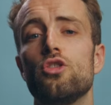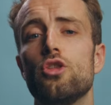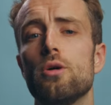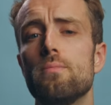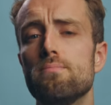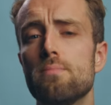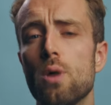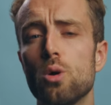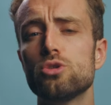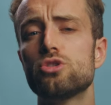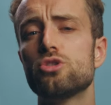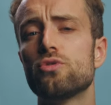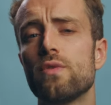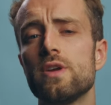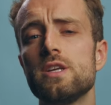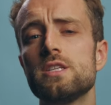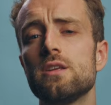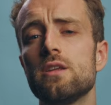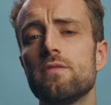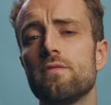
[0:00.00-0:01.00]
The most
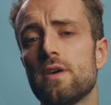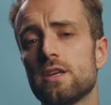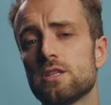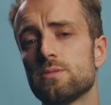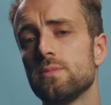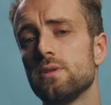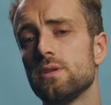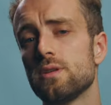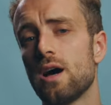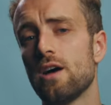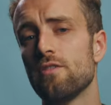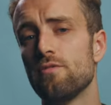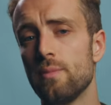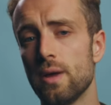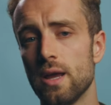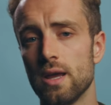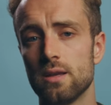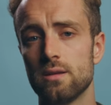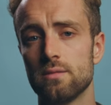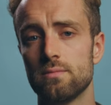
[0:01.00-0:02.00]
recent investment I've
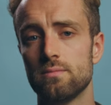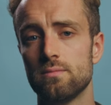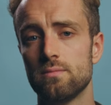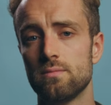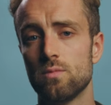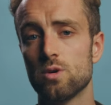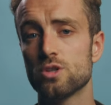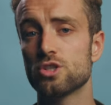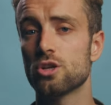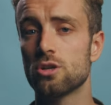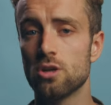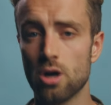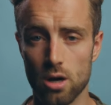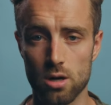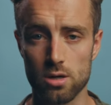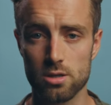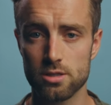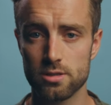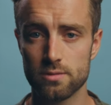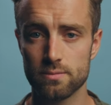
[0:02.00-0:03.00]
made was a
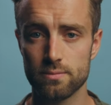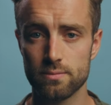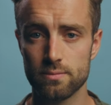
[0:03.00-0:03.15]
cart,